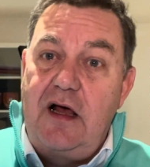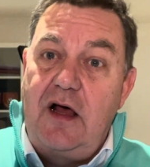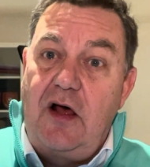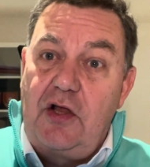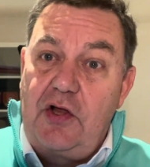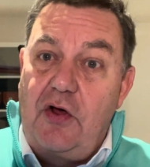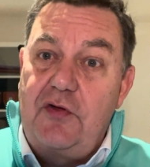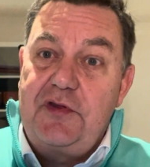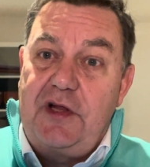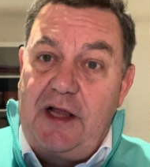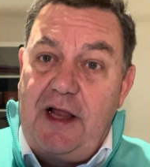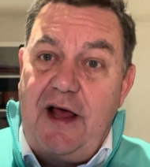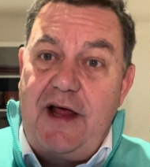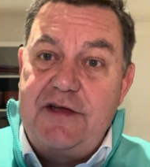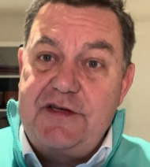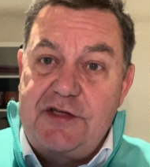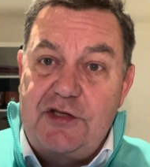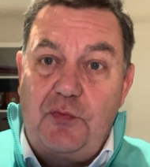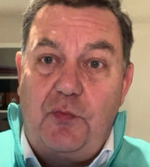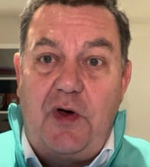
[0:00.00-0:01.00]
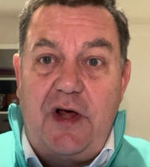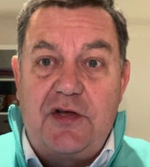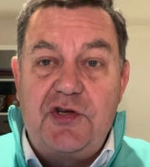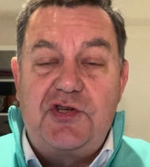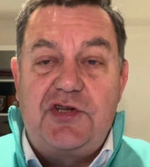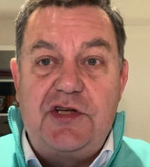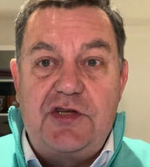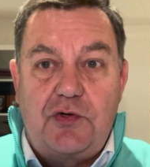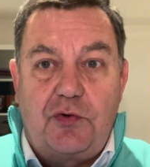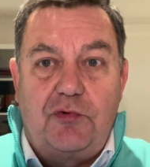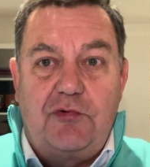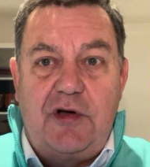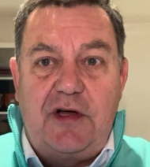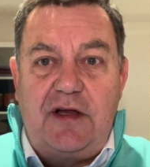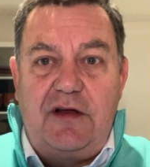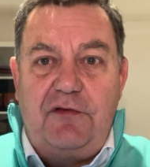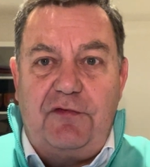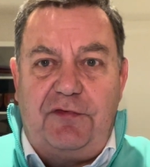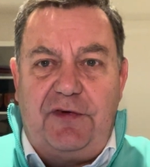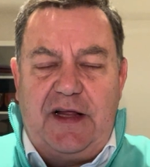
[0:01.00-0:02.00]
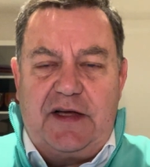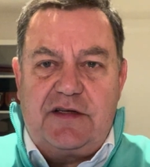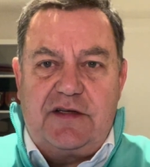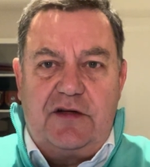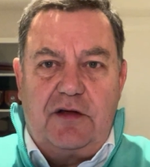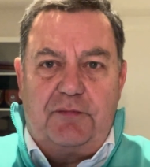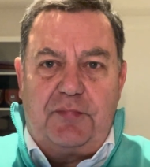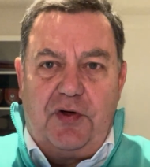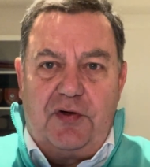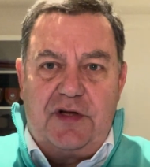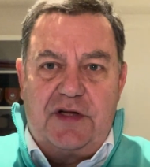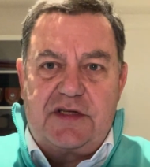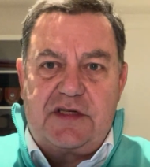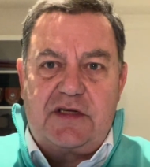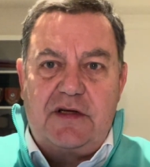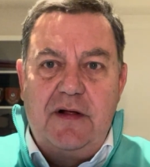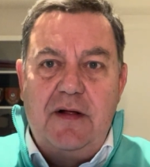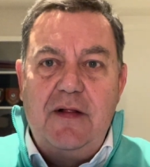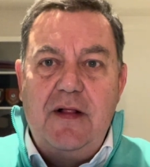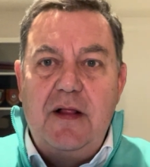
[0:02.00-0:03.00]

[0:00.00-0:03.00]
along the lines of the ones she's already inflicted upon us.